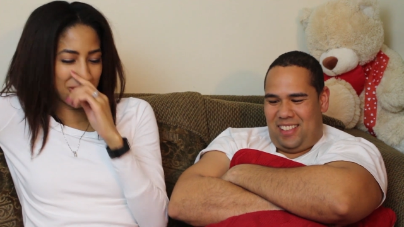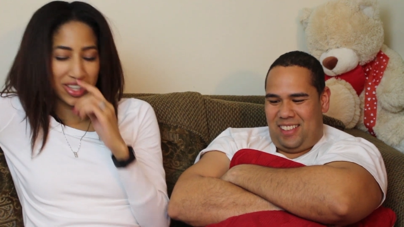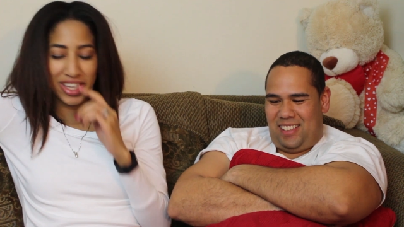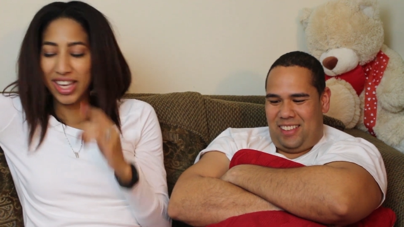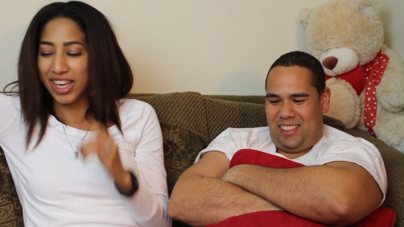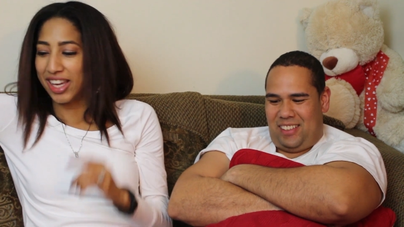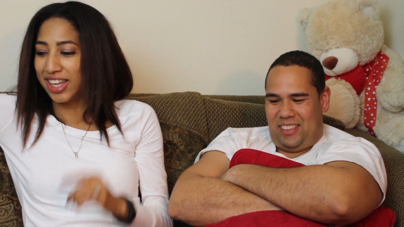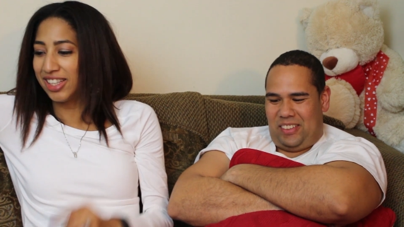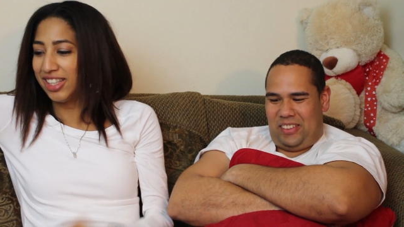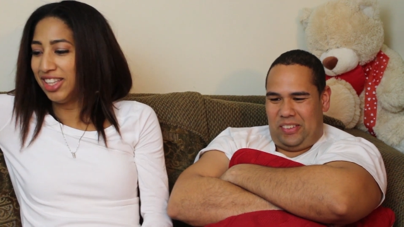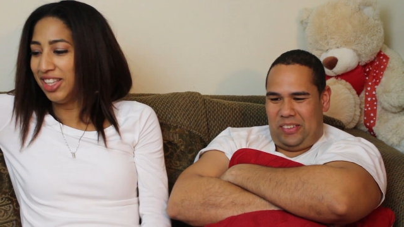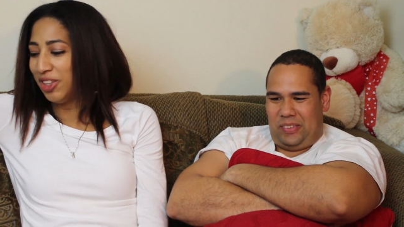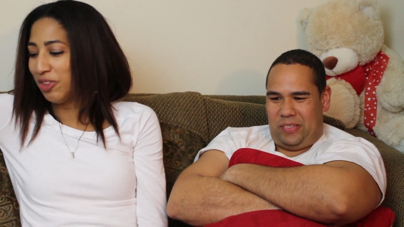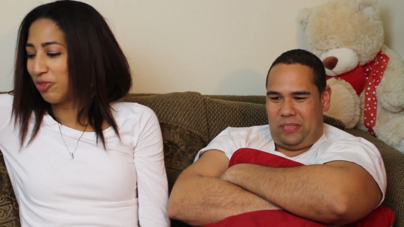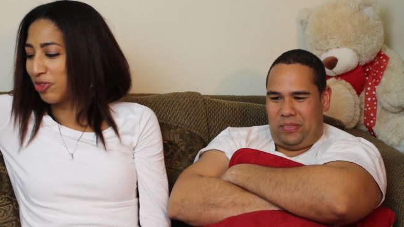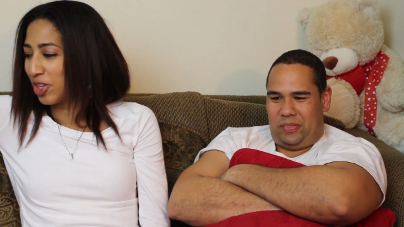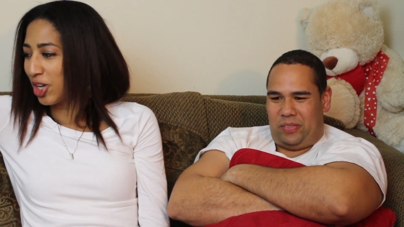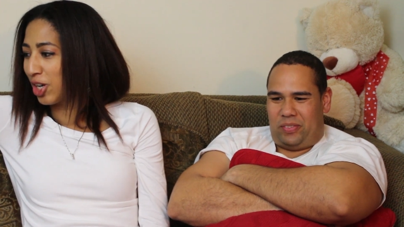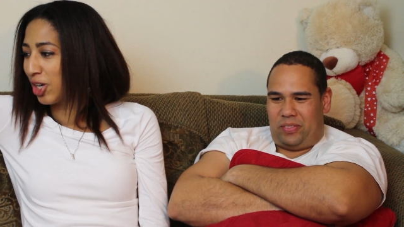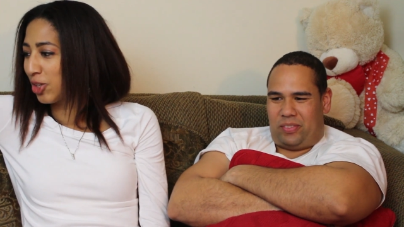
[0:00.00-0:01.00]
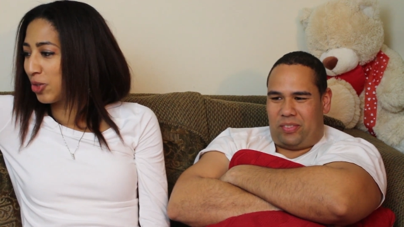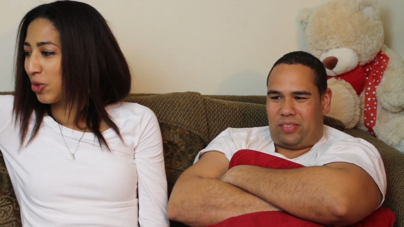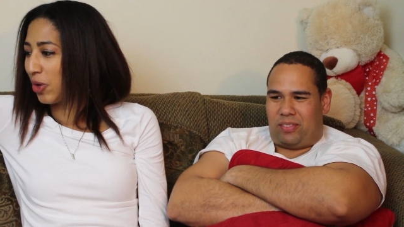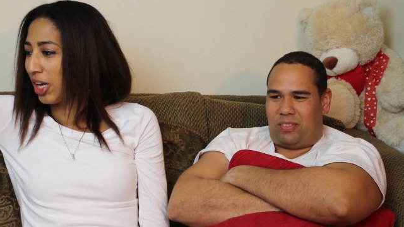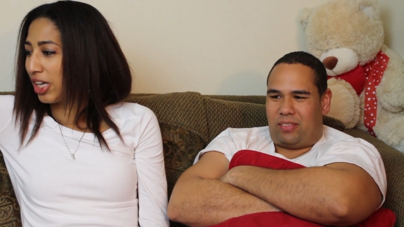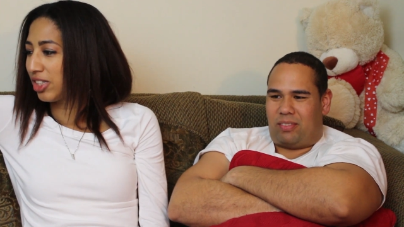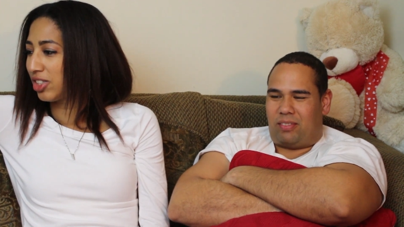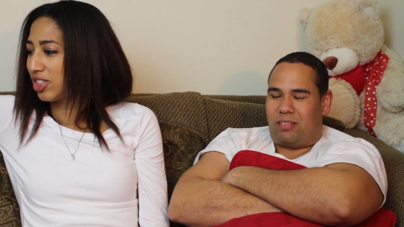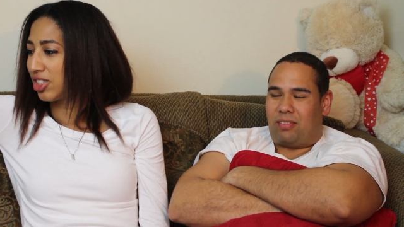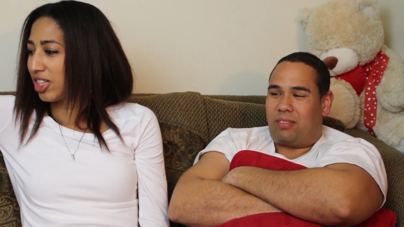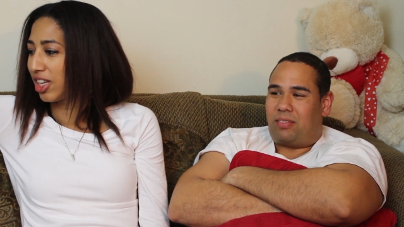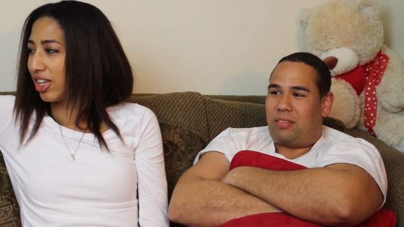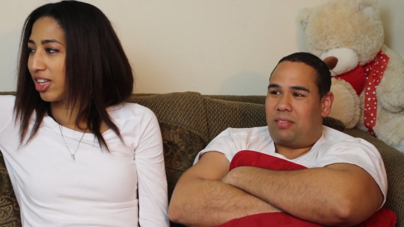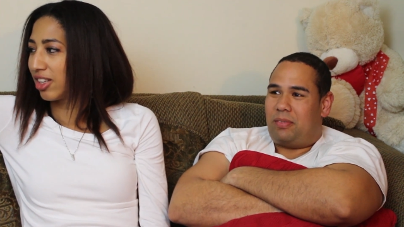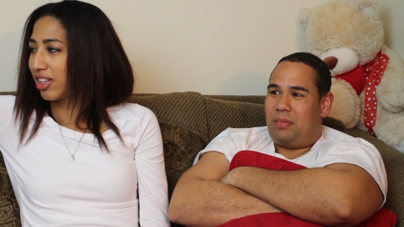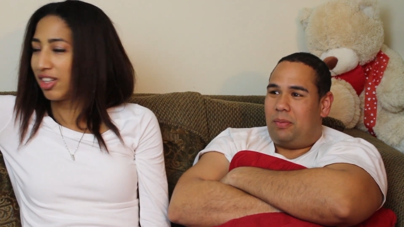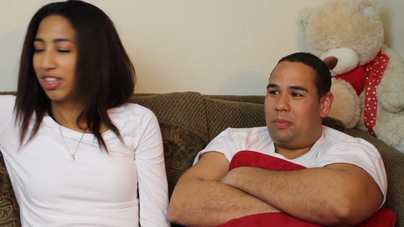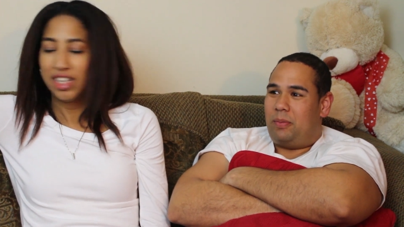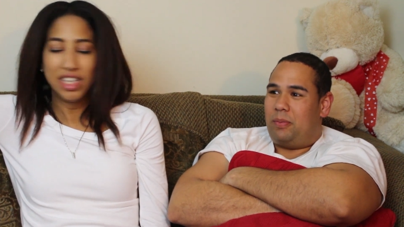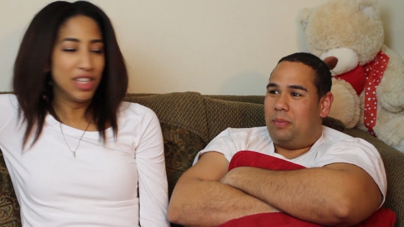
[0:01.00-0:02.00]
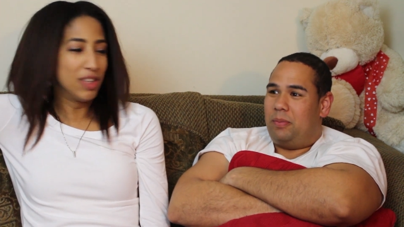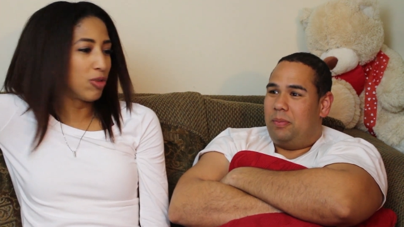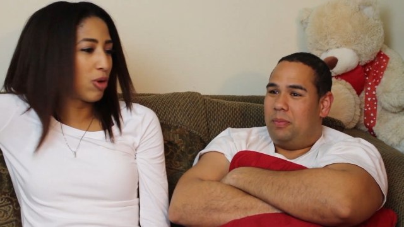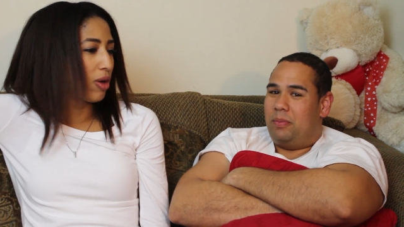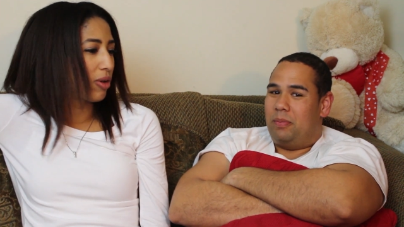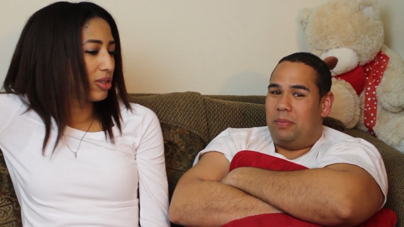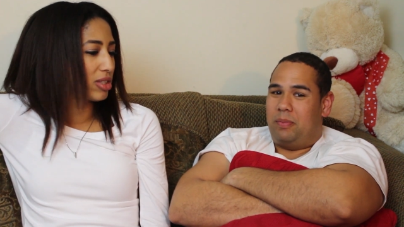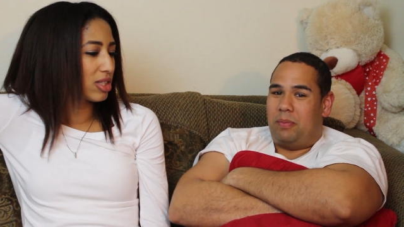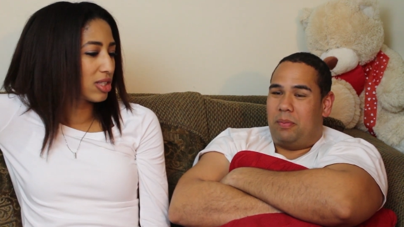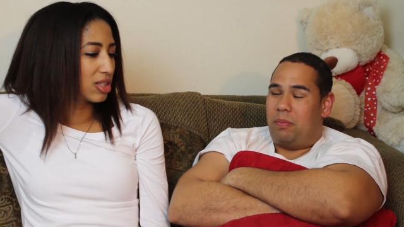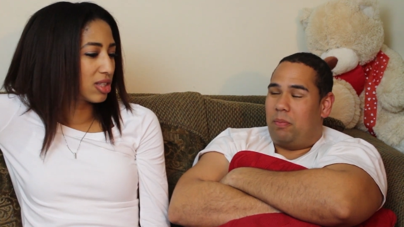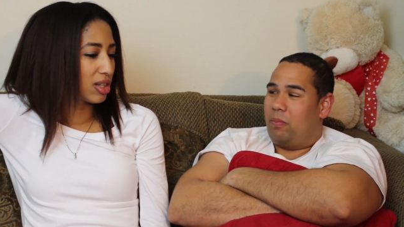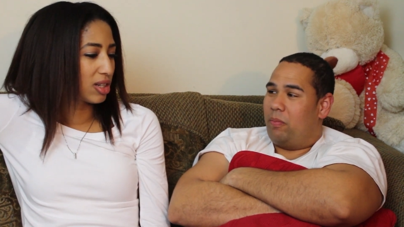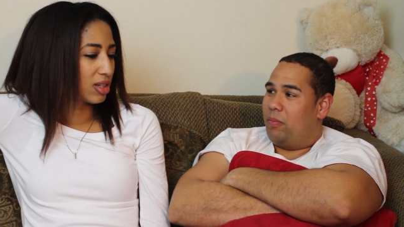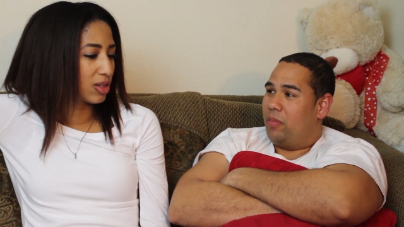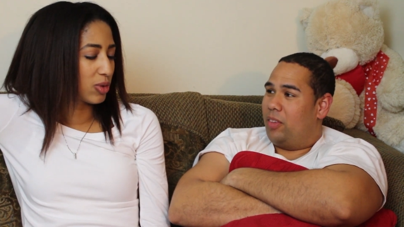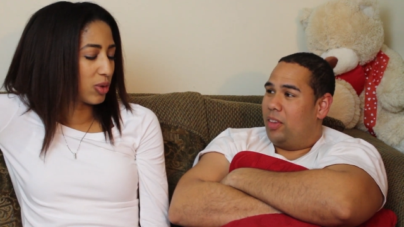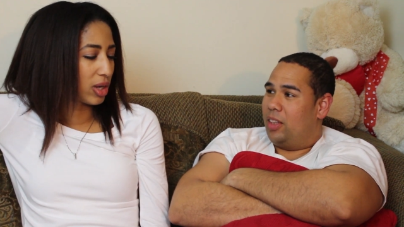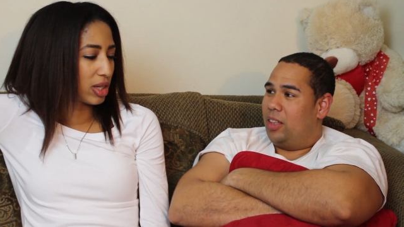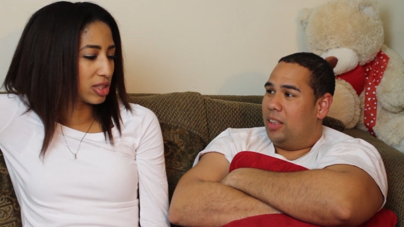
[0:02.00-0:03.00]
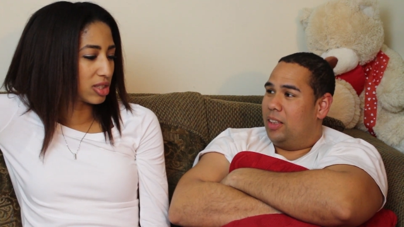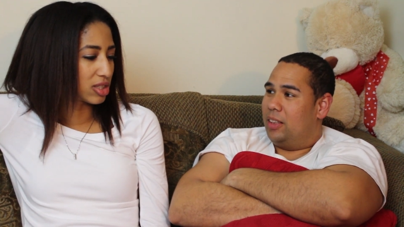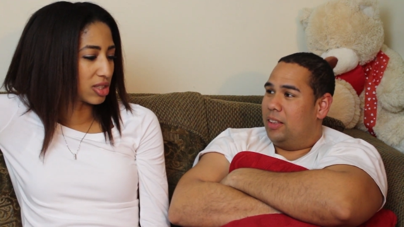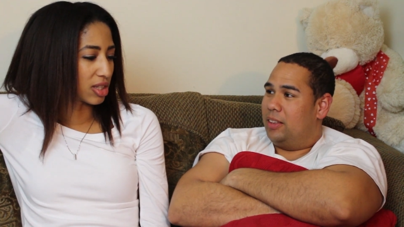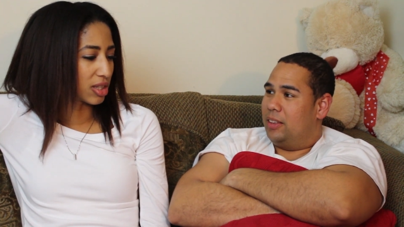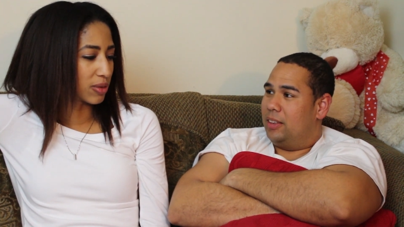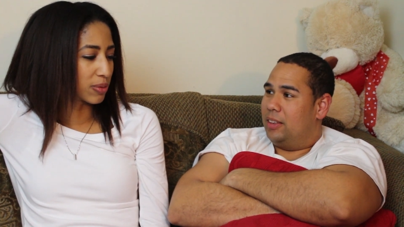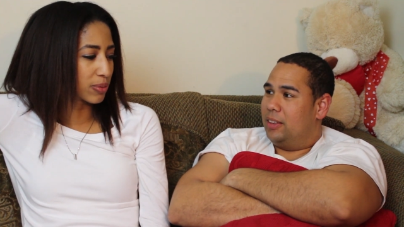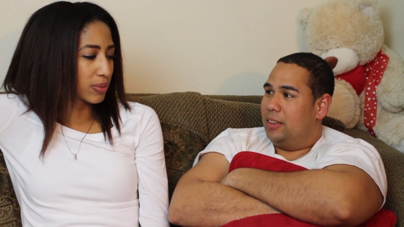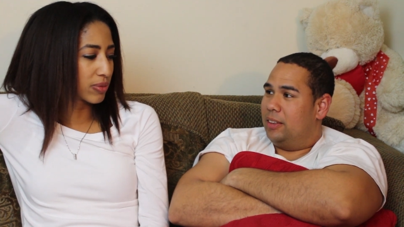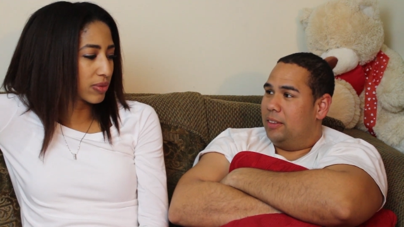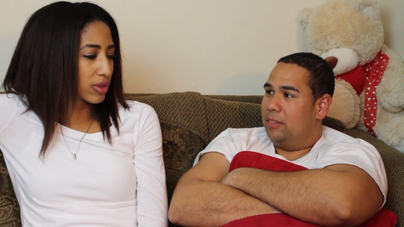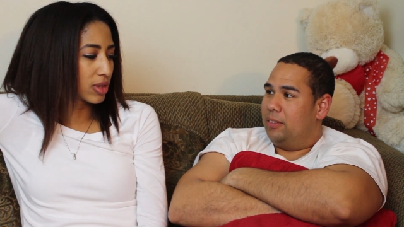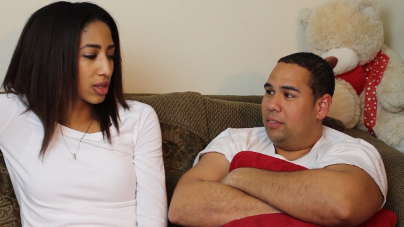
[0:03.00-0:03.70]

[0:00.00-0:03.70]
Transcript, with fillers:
Speaker 1: okay, third question. What was the third question?